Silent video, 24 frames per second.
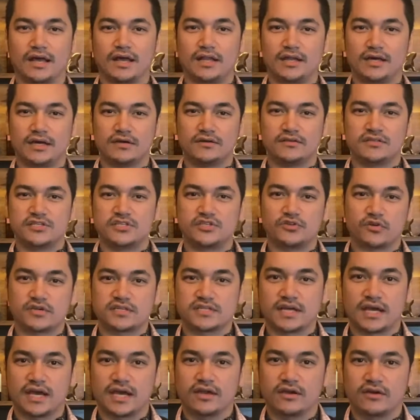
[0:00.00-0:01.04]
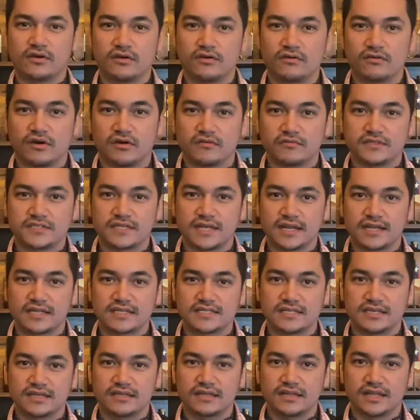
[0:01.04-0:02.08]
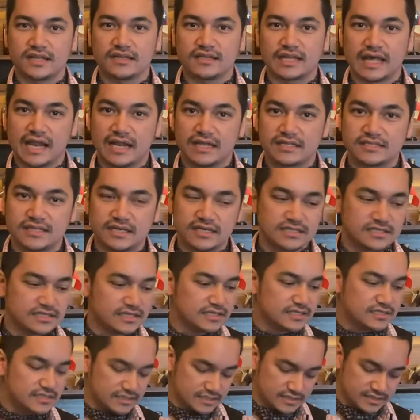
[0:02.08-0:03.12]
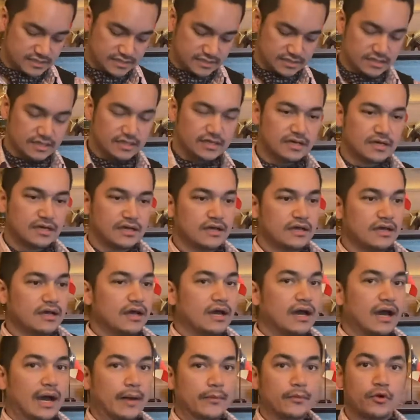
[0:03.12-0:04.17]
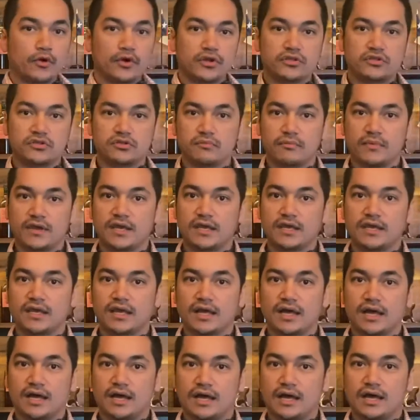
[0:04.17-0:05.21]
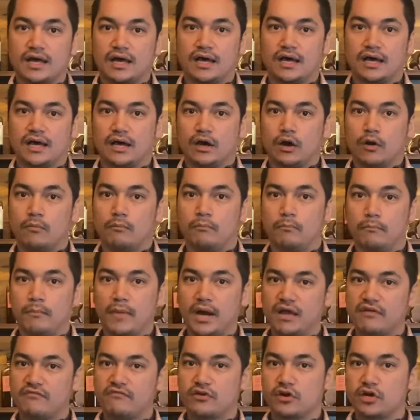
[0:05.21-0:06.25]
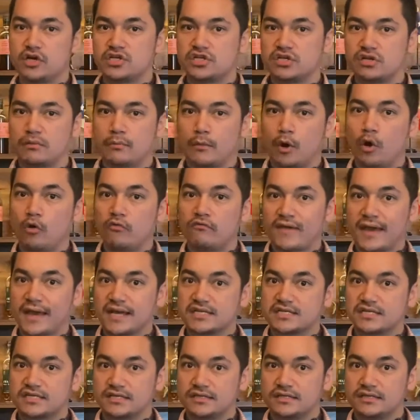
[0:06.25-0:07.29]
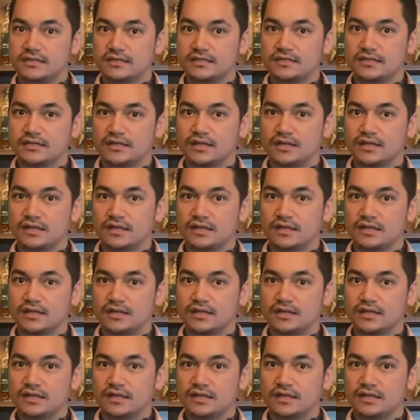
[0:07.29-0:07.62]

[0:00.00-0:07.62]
Hello, it's George Kaiho of Jettison in Dallas, Texas. I'm going to make my version of Old Fashioned.